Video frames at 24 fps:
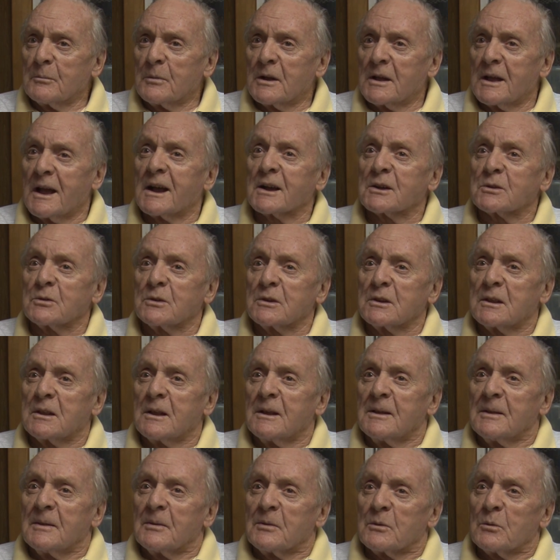Well, actually,
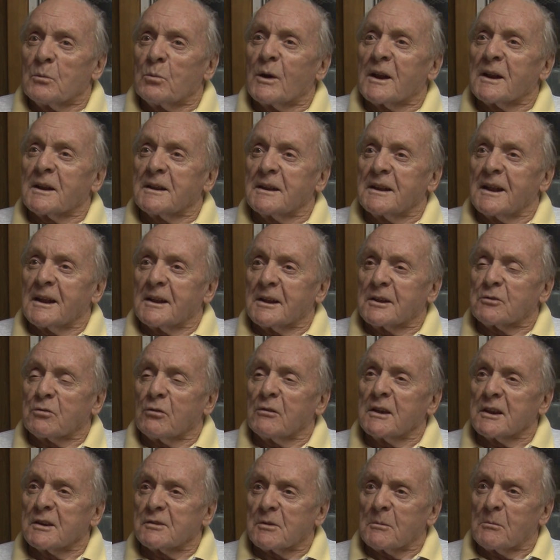one of the other
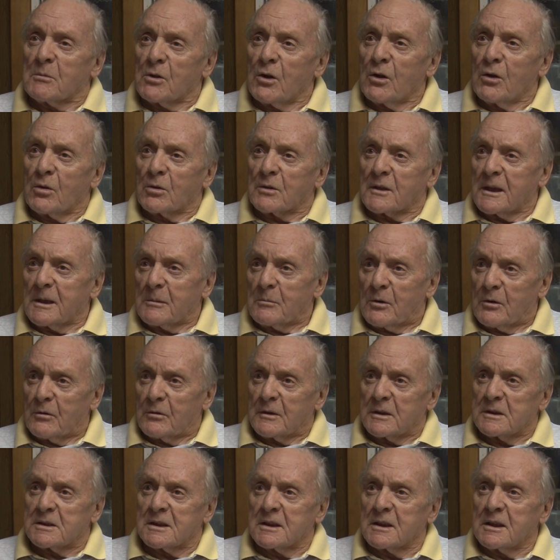trainers from Lowell came over
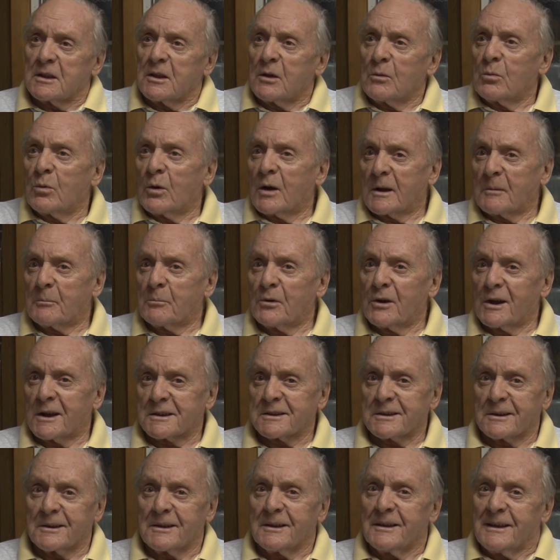and he said, "You want to
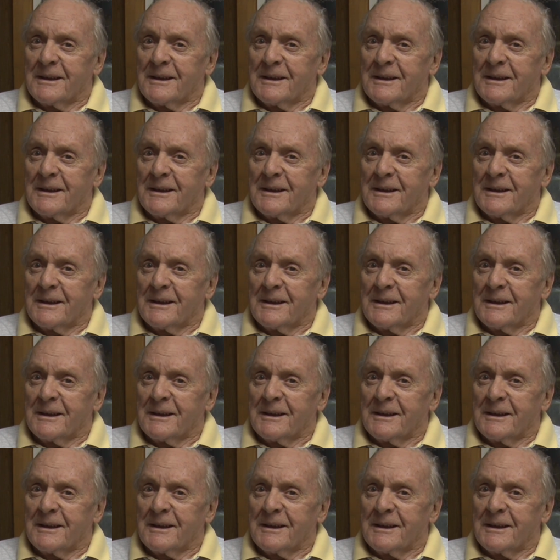box?"